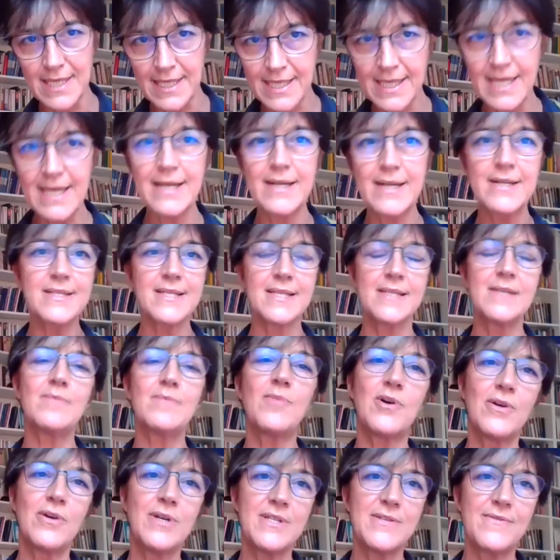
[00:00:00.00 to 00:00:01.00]
girls and
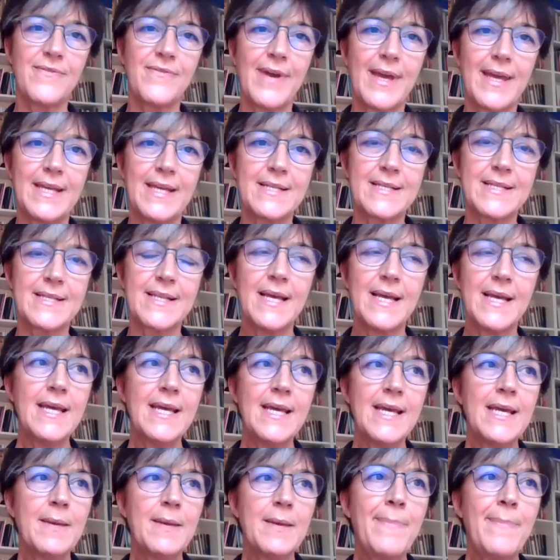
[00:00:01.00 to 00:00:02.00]
boys face.
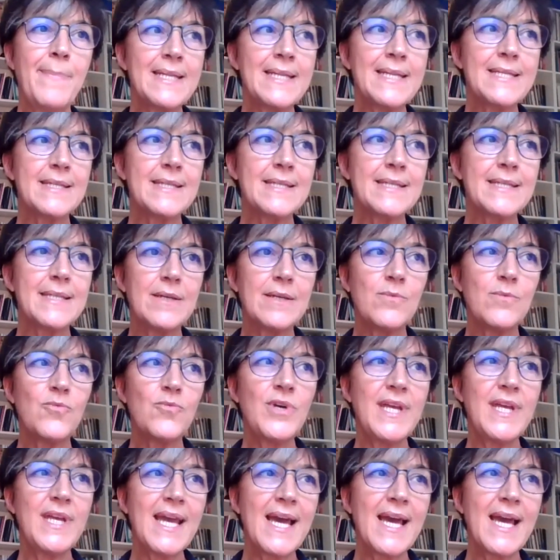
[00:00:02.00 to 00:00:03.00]
But
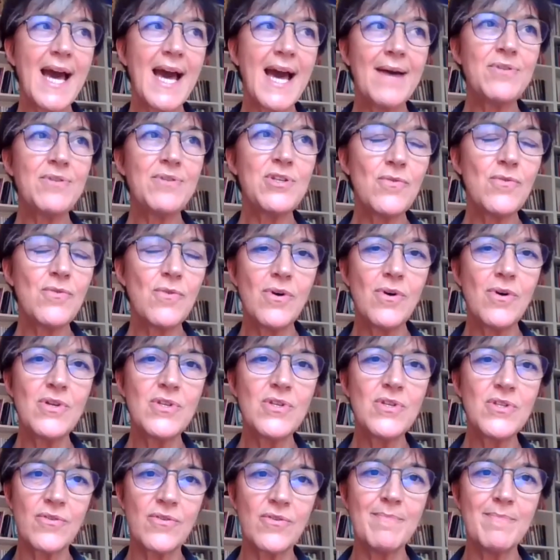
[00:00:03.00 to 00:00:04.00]
we have to
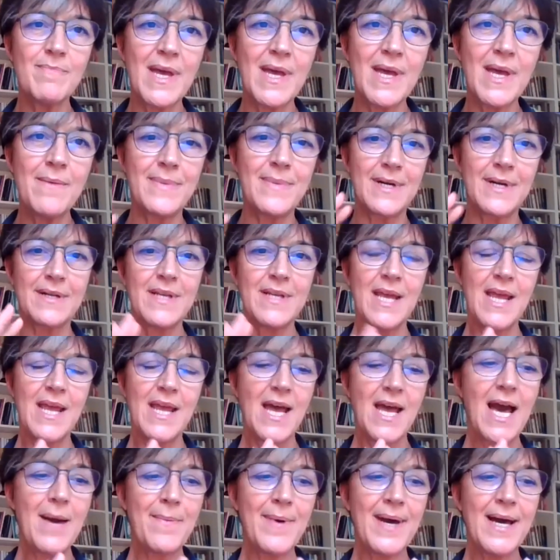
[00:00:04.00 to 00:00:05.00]
also remember
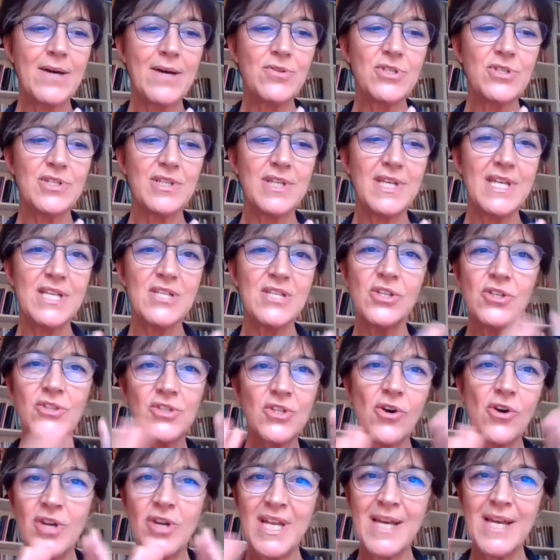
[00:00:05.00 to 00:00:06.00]
about, it's not
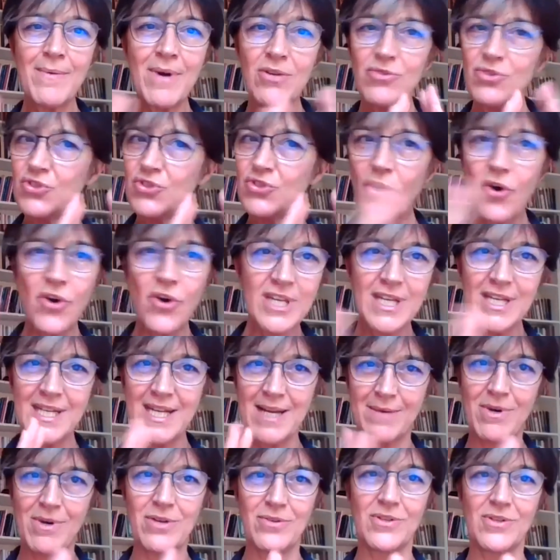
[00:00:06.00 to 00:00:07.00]
only about talking
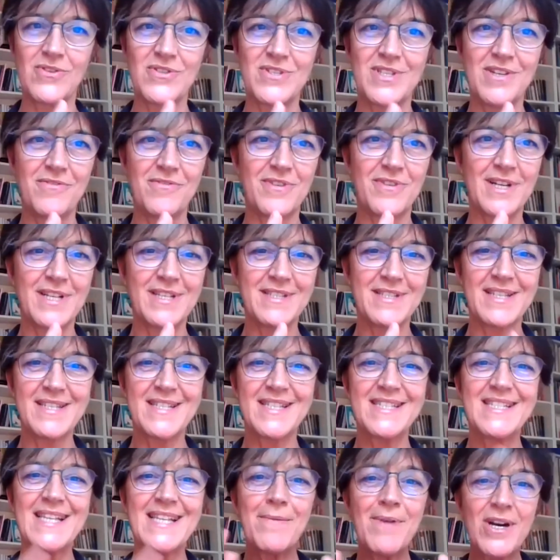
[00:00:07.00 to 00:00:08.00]
about those differences,
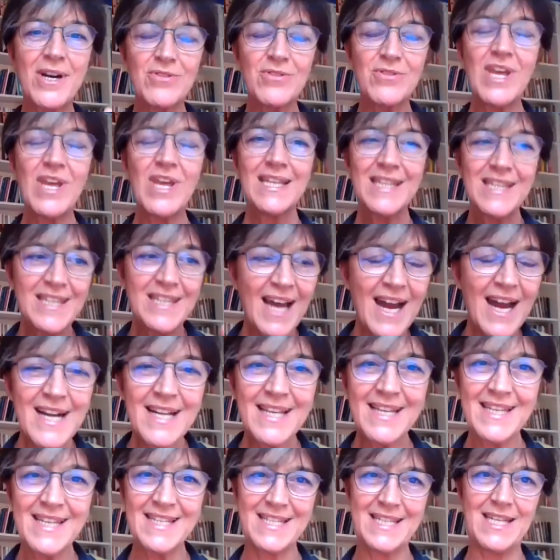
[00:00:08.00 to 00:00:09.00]
it's about
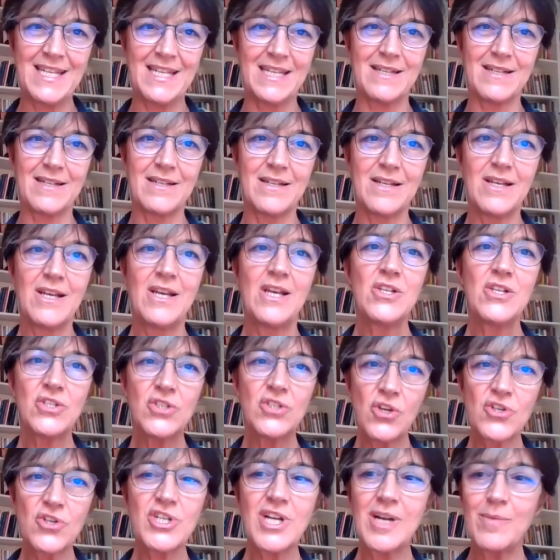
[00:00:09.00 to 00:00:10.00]
targeting
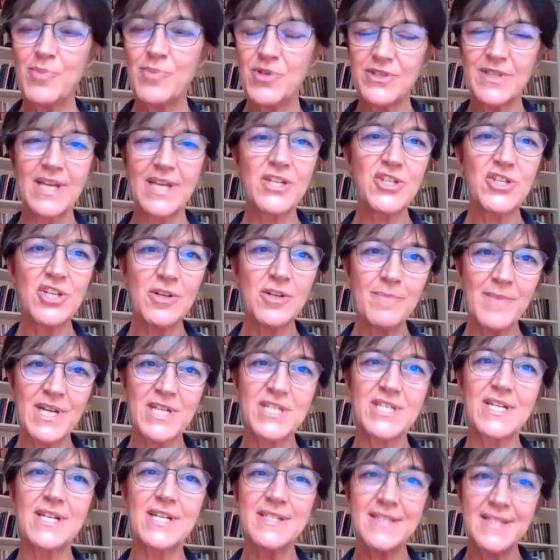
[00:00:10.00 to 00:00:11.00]
social protection
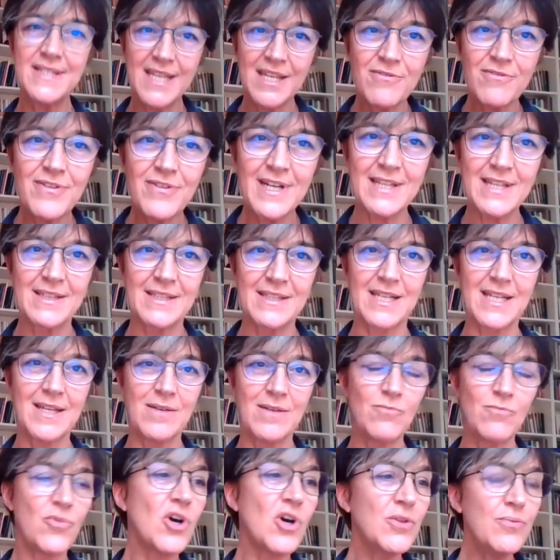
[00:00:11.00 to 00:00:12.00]
measures differently.
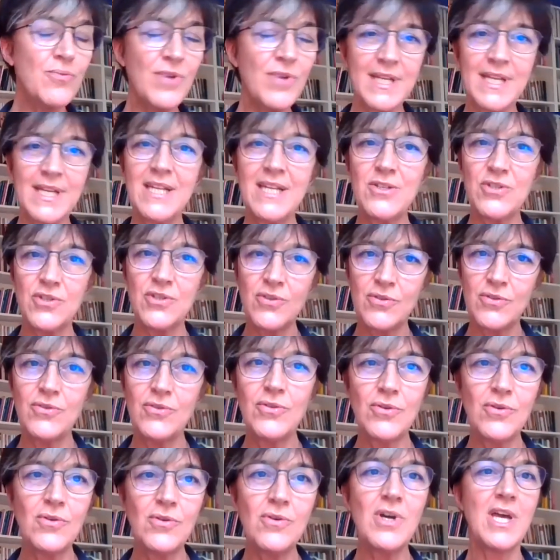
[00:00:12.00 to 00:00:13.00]
What we need to
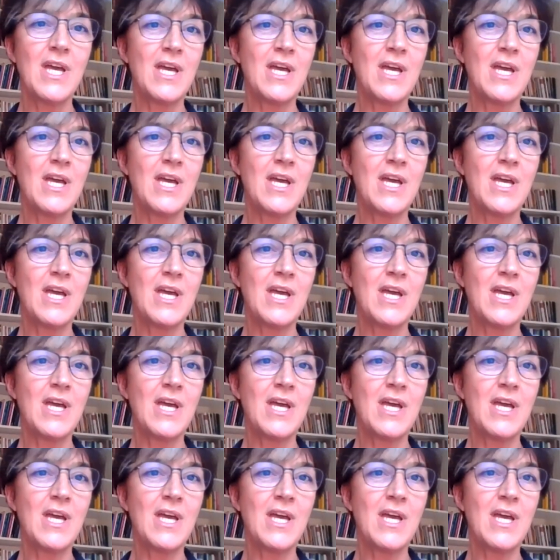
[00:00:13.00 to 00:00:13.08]
do,